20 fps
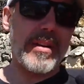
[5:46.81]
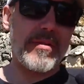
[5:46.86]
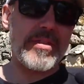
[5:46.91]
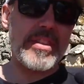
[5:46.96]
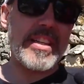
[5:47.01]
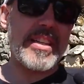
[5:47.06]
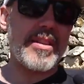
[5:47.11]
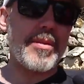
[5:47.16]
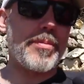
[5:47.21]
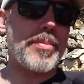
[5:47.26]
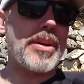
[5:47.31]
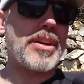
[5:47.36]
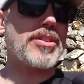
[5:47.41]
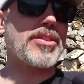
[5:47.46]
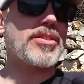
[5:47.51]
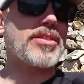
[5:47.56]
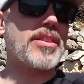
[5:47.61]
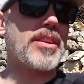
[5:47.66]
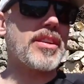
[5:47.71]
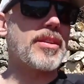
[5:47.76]
and I've seen the
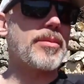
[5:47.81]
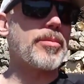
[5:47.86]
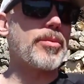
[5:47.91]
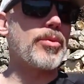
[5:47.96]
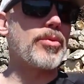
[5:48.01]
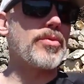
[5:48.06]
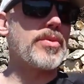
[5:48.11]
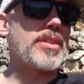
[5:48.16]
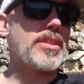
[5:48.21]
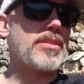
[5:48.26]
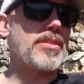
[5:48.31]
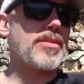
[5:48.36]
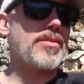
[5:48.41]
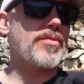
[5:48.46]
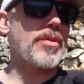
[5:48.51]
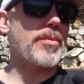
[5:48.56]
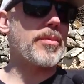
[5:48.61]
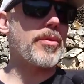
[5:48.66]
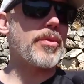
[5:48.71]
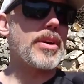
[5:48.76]
pictures and the movies
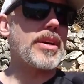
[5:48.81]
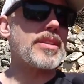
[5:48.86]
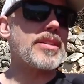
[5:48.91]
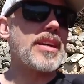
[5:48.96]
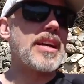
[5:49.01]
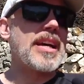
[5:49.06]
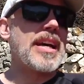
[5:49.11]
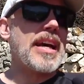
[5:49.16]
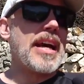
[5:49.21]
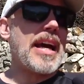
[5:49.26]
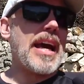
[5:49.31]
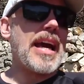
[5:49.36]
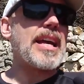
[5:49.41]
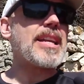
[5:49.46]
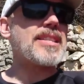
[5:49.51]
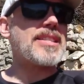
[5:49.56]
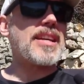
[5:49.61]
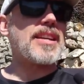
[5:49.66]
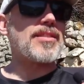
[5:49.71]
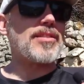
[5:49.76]
from the race.
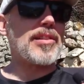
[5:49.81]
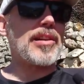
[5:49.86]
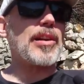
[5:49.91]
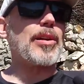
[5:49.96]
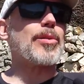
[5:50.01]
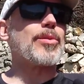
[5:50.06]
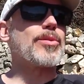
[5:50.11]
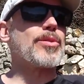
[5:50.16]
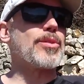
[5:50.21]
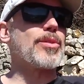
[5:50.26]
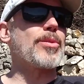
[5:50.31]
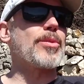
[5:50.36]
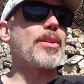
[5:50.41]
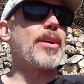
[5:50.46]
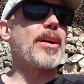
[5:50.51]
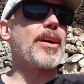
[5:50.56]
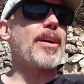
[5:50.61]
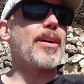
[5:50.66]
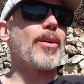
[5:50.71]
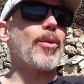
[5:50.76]
It's as close to
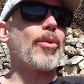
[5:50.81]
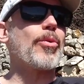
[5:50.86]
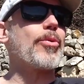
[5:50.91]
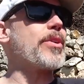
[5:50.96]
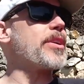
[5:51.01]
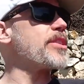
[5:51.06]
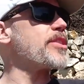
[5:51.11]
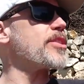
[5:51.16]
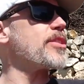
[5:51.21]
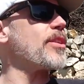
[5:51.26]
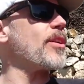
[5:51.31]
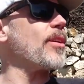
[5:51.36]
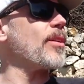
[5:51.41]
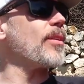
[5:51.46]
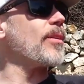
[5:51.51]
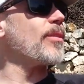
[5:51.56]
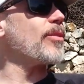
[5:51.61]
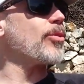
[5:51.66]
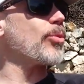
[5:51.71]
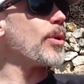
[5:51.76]
the
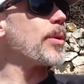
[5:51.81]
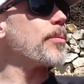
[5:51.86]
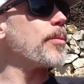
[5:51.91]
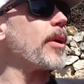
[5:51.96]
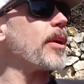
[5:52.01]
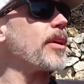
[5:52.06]
original swim